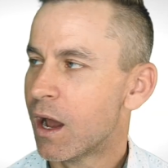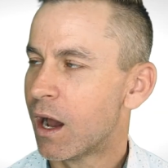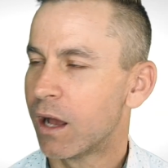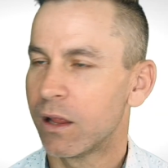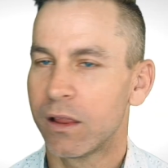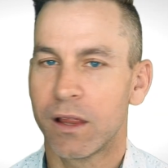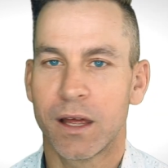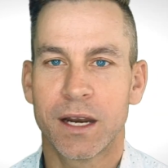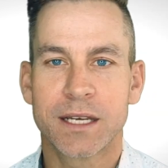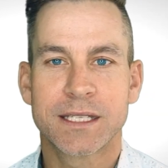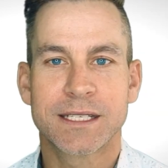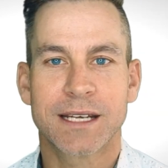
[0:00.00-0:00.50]
A
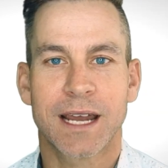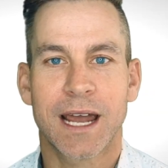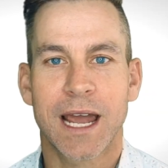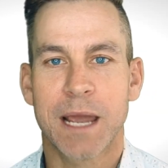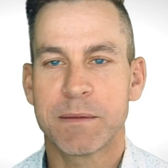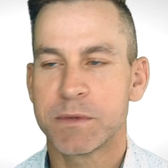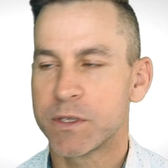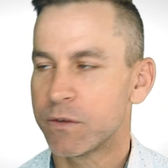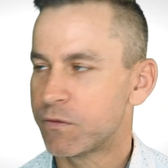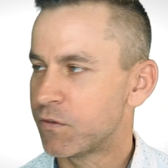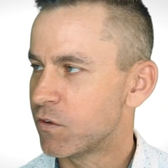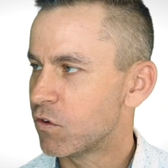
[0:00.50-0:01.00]
lot of
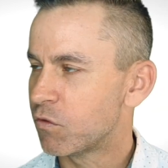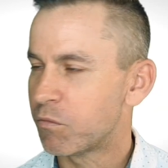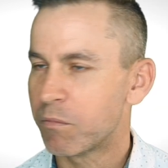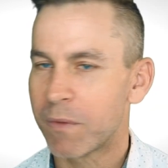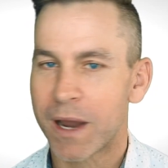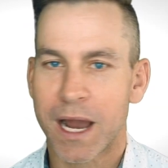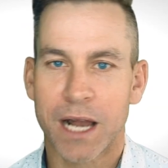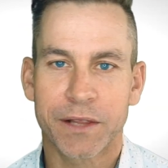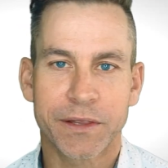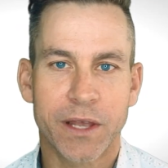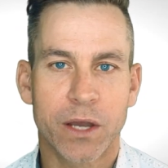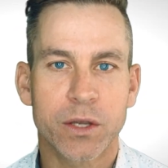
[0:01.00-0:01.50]
times if you've
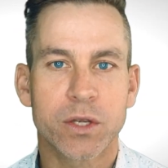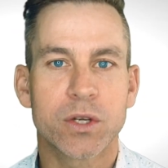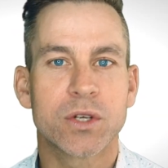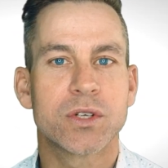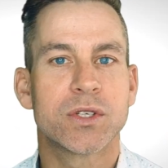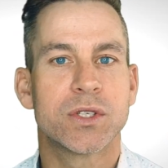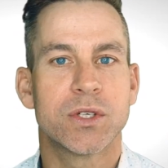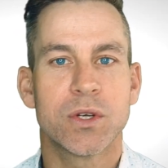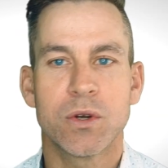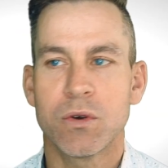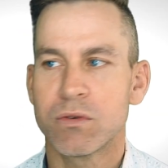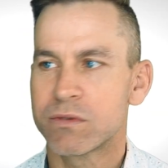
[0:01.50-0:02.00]
miled out your
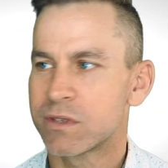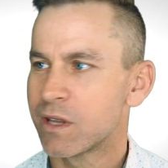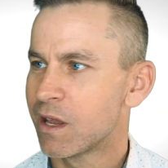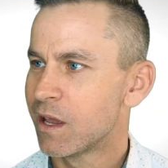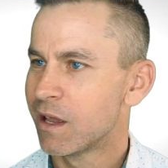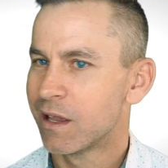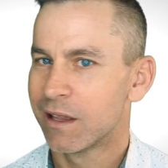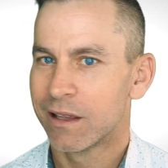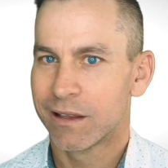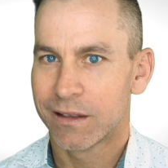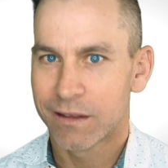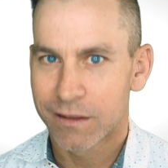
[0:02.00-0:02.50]
shoes,
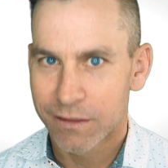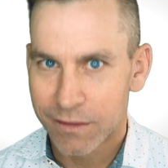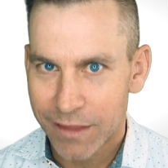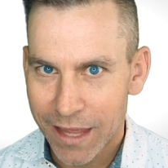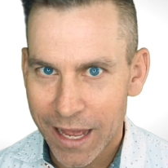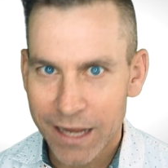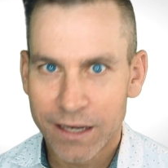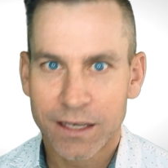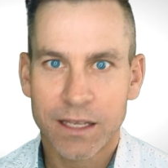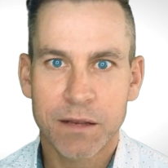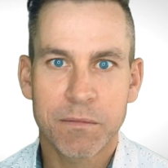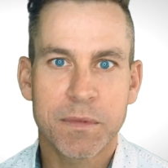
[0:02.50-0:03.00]

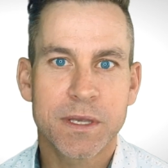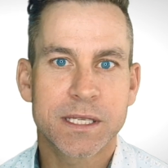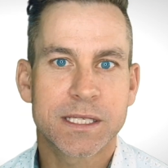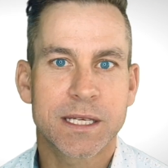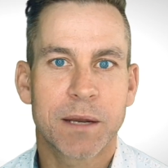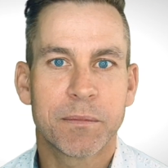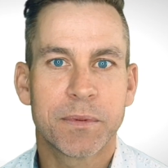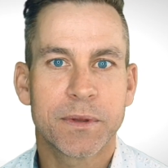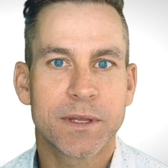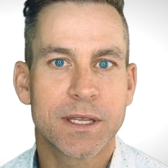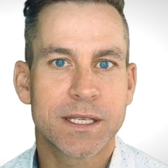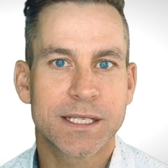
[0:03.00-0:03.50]
that can be
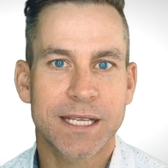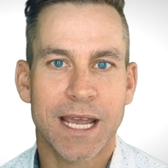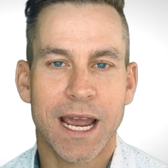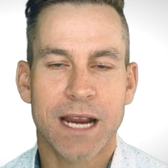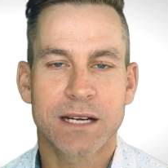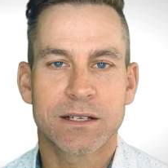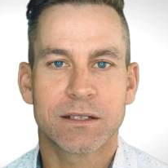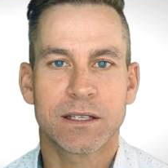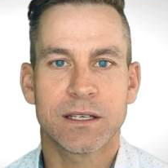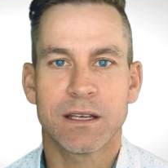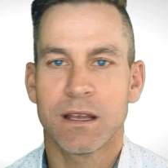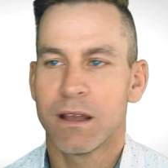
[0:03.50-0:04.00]
something that's
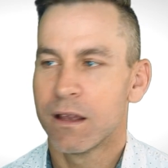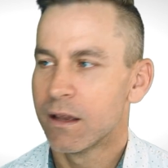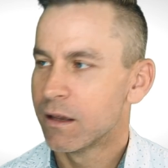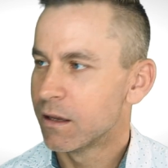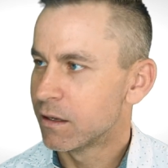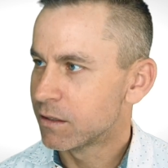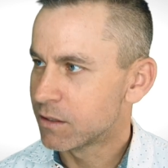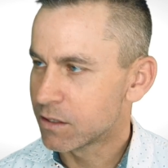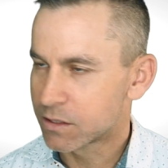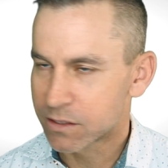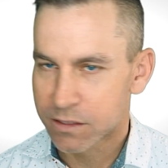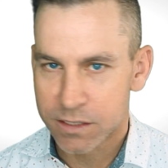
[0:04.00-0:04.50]
actually
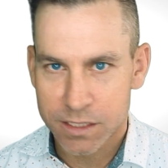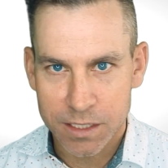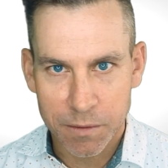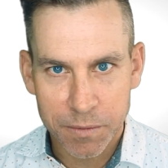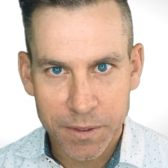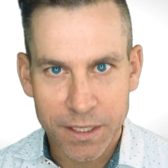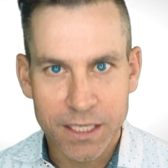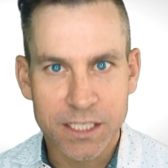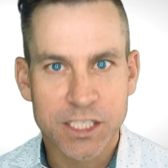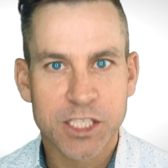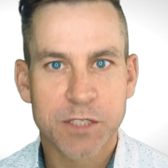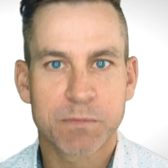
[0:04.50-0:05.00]
just
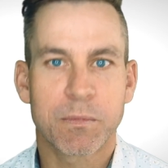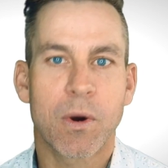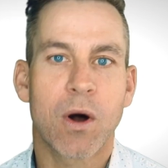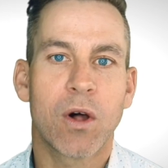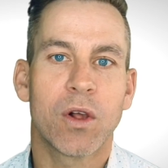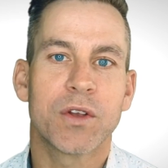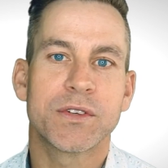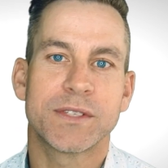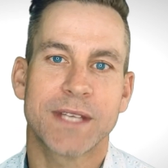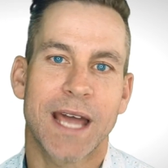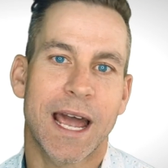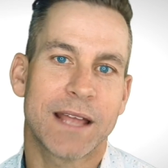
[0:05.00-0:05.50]
something as
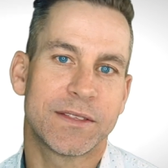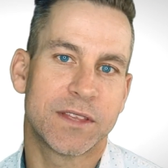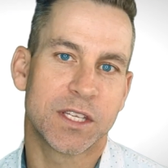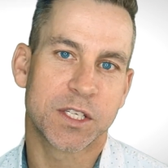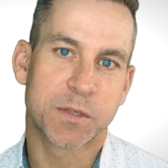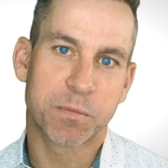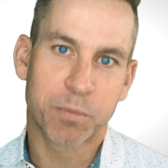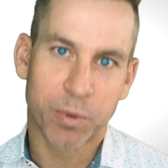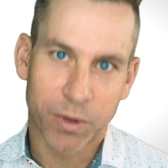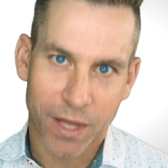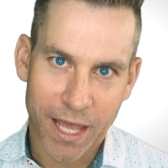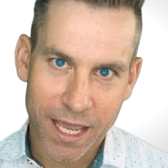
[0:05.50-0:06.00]
small as that
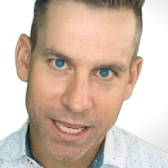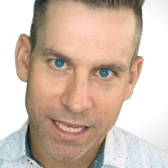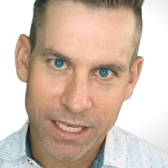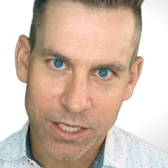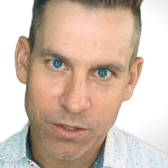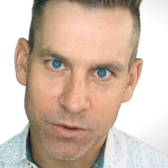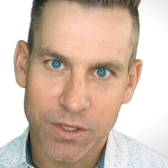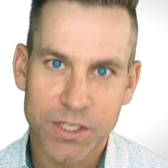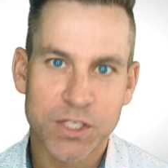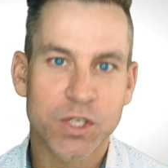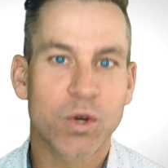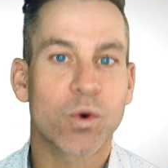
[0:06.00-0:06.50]
that's plaguing
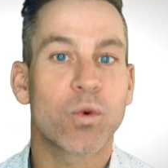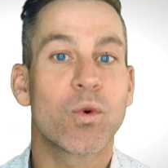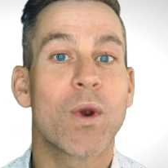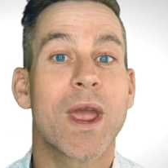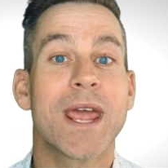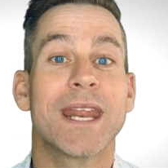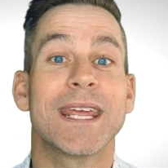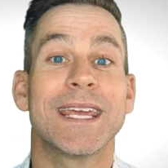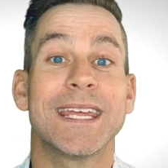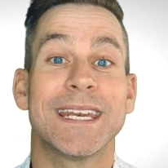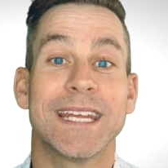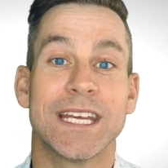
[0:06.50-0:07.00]
you, that's
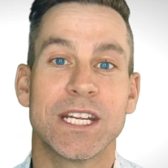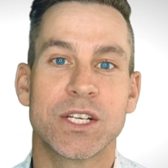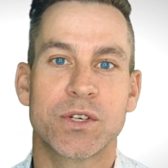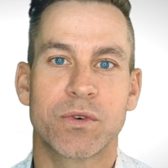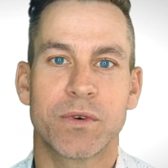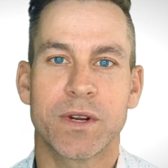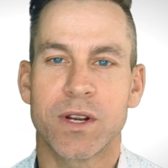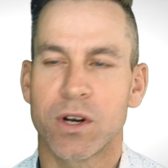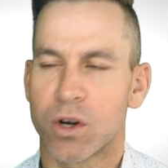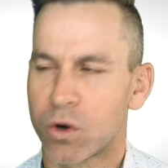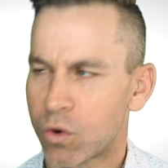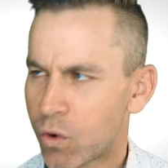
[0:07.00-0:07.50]
creating an
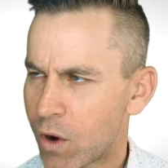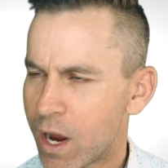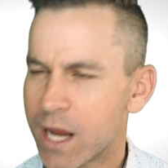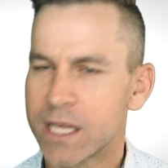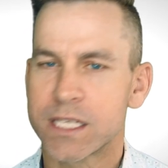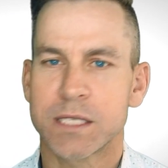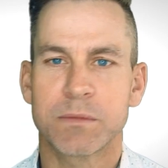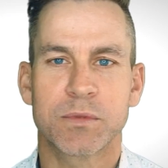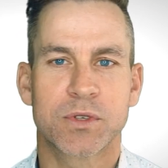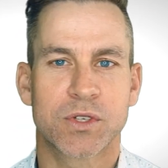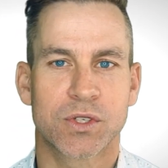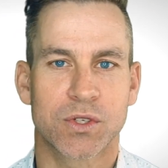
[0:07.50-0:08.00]
injury or
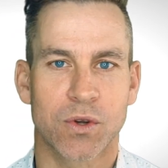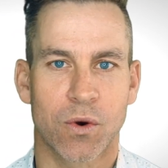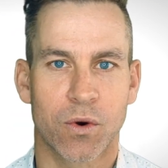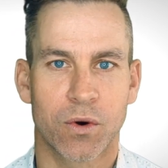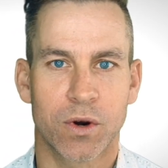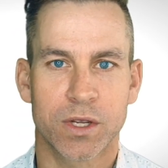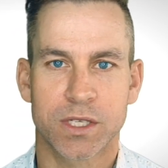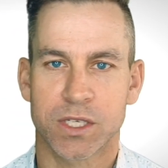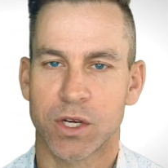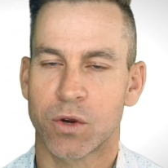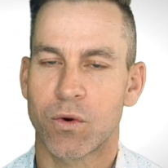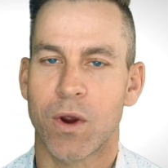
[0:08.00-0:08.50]
creating some
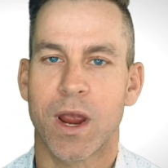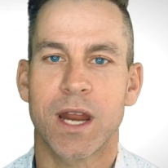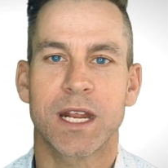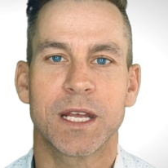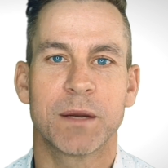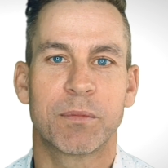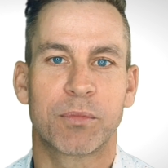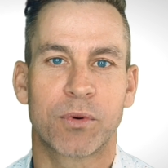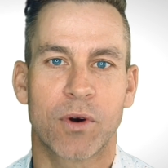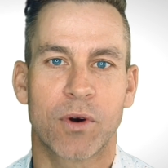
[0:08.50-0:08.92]
soreness and creating a